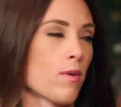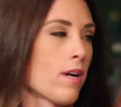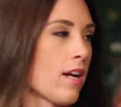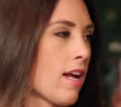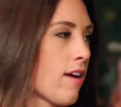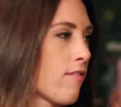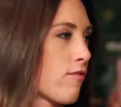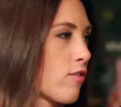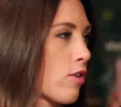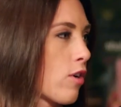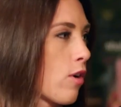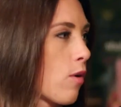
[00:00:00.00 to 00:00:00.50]
right
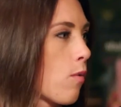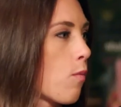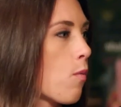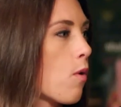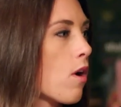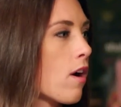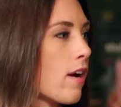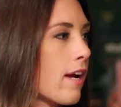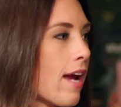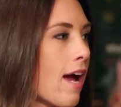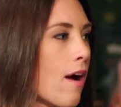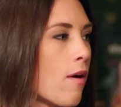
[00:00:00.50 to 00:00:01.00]
after a
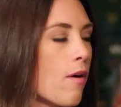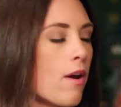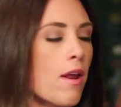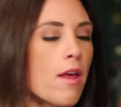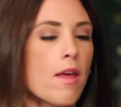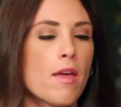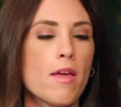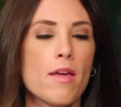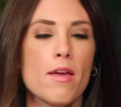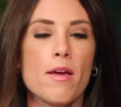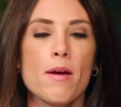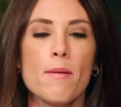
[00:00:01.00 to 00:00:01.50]
workout.
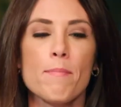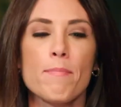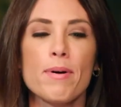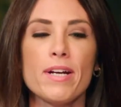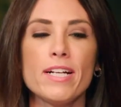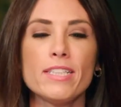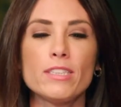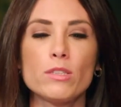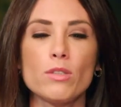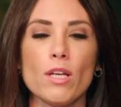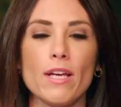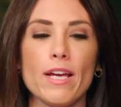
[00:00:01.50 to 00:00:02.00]
But
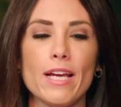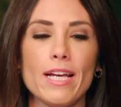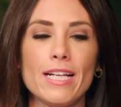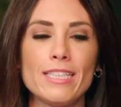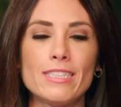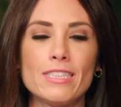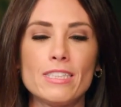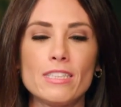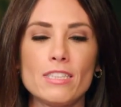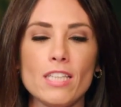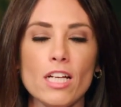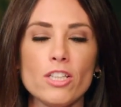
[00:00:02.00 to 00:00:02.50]
it's
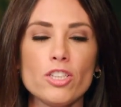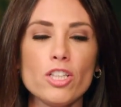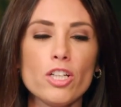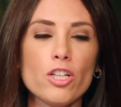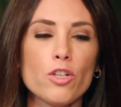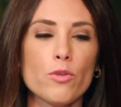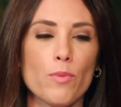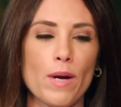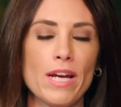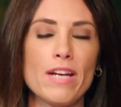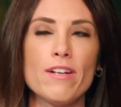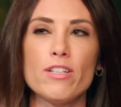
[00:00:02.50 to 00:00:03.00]
such a
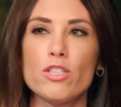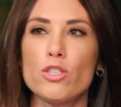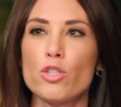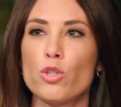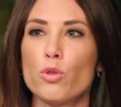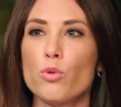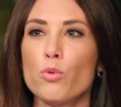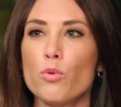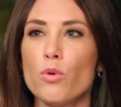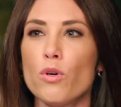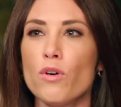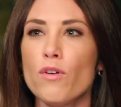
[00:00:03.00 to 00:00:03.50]
great
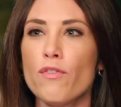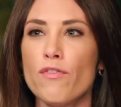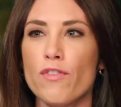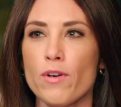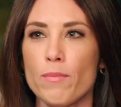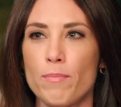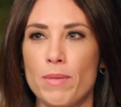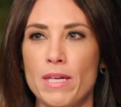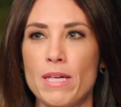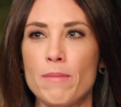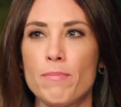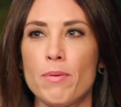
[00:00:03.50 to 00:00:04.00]
tool for
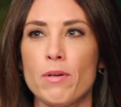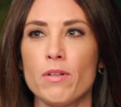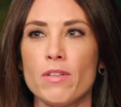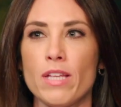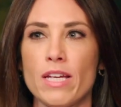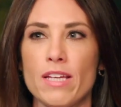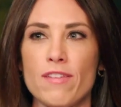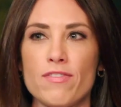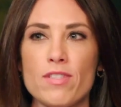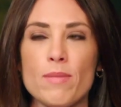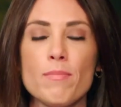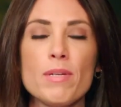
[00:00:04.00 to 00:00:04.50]
people.
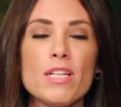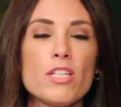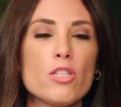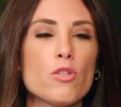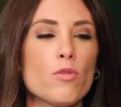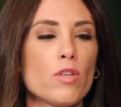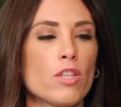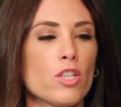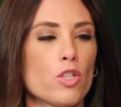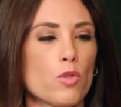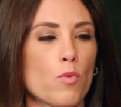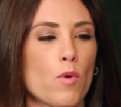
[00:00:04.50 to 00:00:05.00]
Like if somebody's
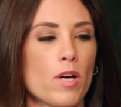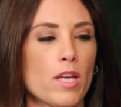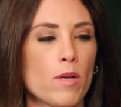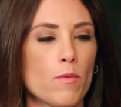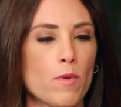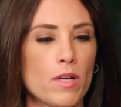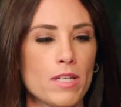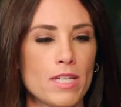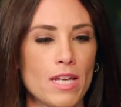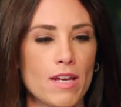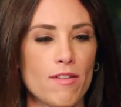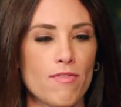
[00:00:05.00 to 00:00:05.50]
doing the
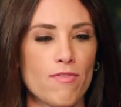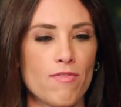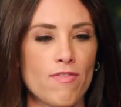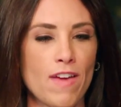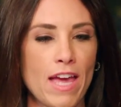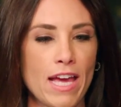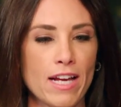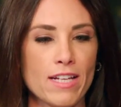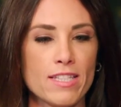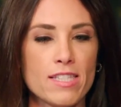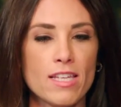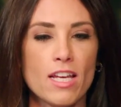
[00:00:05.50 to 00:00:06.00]
21 Day
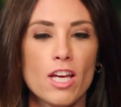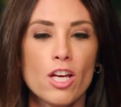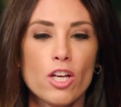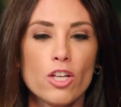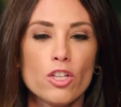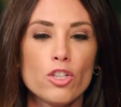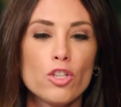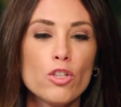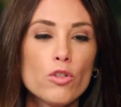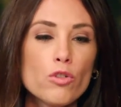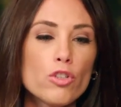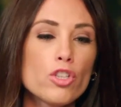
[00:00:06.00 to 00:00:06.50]
Fix,
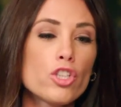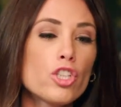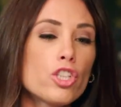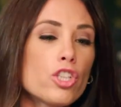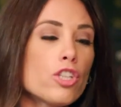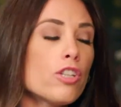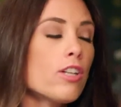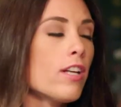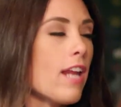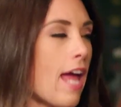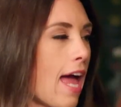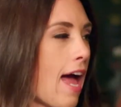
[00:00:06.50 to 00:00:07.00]
you
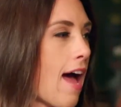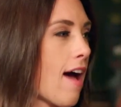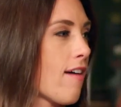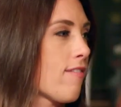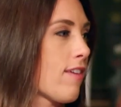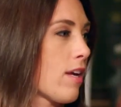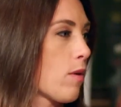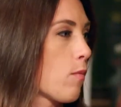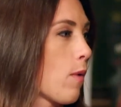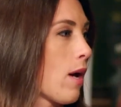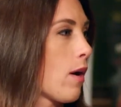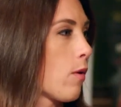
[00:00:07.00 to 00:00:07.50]
should have
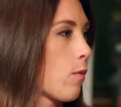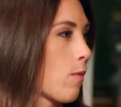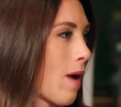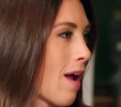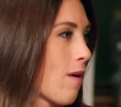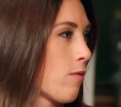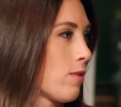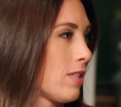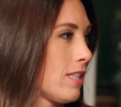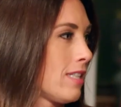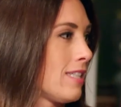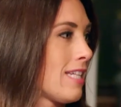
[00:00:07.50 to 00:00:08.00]
a
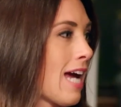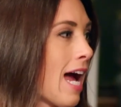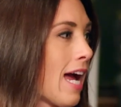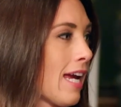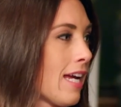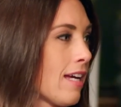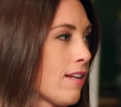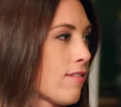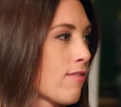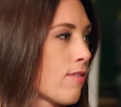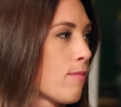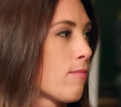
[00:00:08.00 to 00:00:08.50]
well-rounded
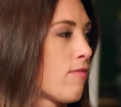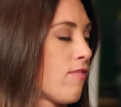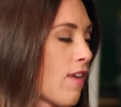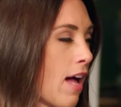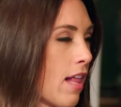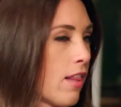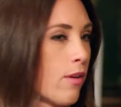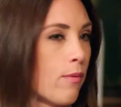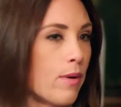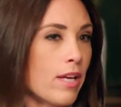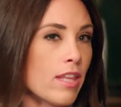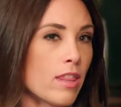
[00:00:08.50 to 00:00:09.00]
diet from
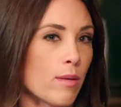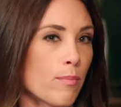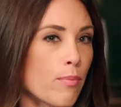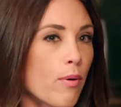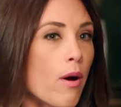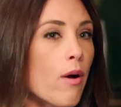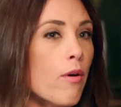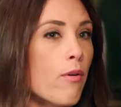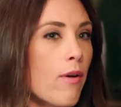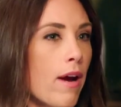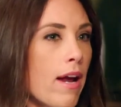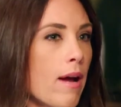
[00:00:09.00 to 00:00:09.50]
following the
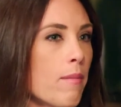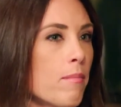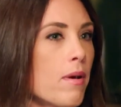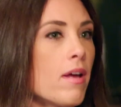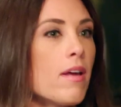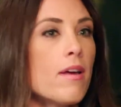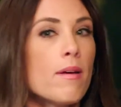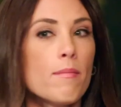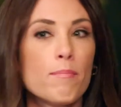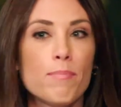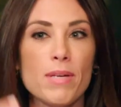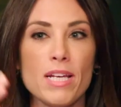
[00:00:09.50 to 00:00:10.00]
program
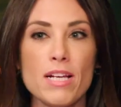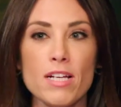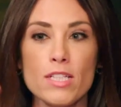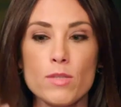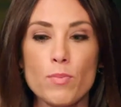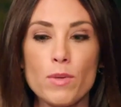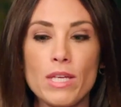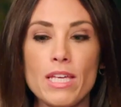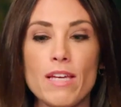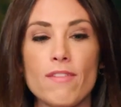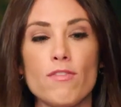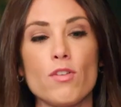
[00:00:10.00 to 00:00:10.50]
because
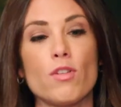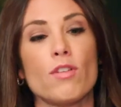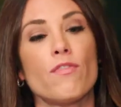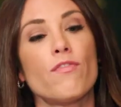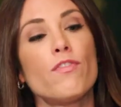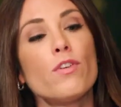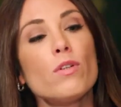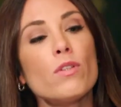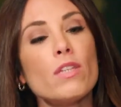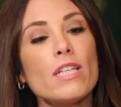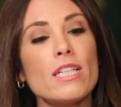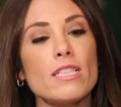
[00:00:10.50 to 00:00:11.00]
we give you the
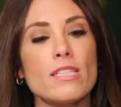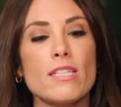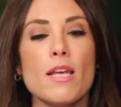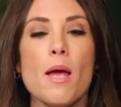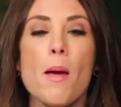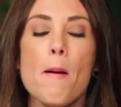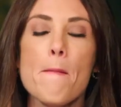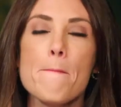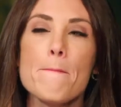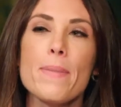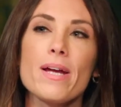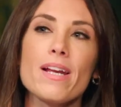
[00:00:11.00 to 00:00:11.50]
food list.
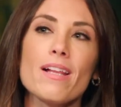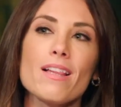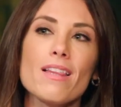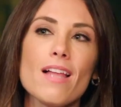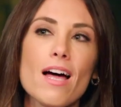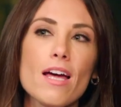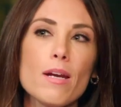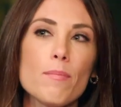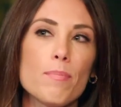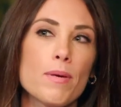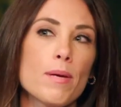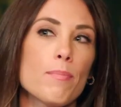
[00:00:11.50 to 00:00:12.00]
But a
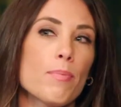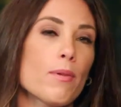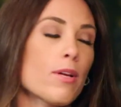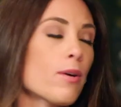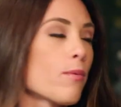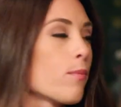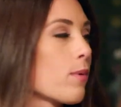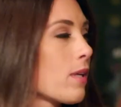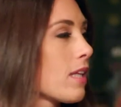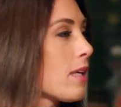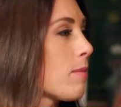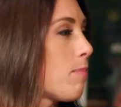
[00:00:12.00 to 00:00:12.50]
lot of people are
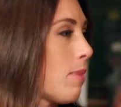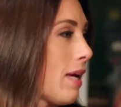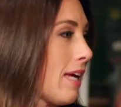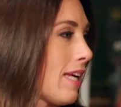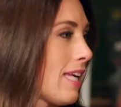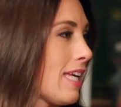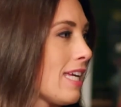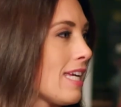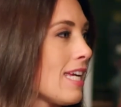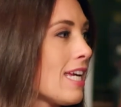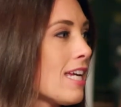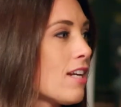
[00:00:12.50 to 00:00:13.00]
really
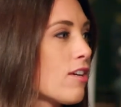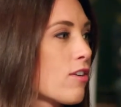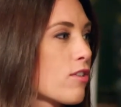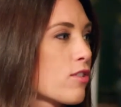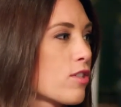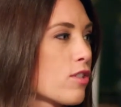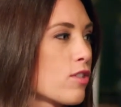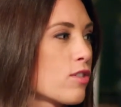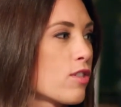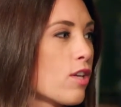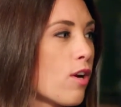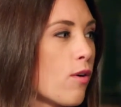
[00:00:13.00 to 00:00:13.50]
picky
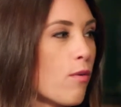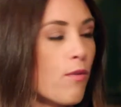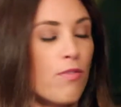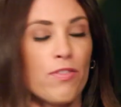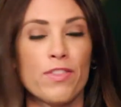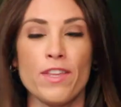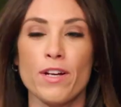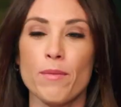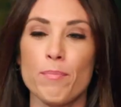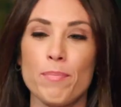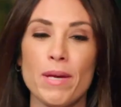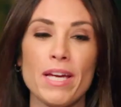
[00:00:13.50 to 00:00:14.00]
eaters. So
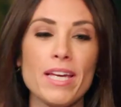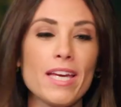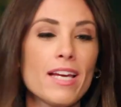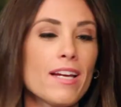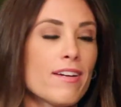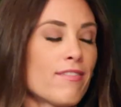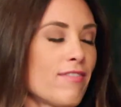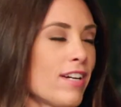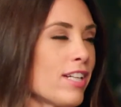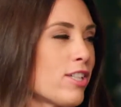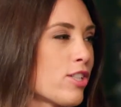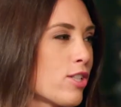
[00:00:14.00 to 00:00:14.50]
they're picking
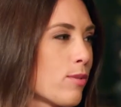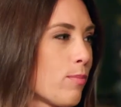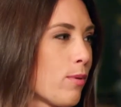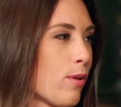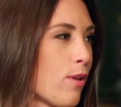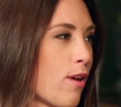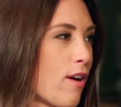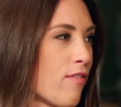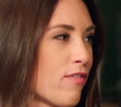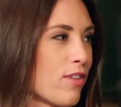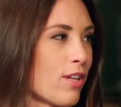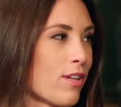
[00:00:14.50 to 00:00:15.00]
a vegetable
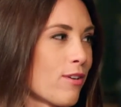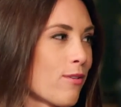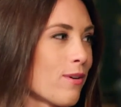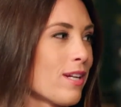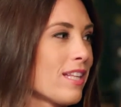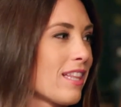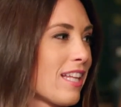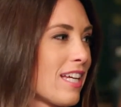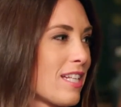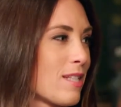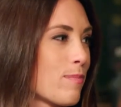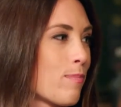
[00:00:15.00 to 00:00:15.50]
off the
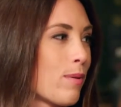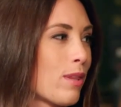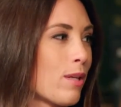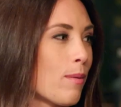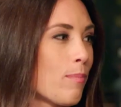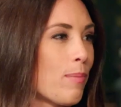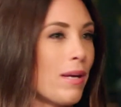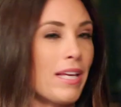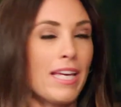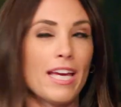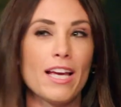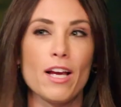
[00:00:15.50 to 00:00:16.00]
green list, but they're
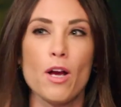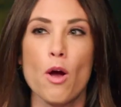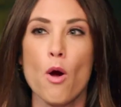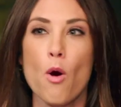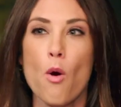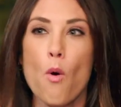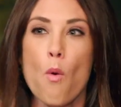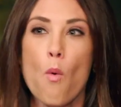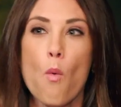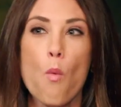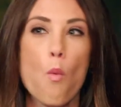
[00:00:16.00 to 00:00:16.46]
picking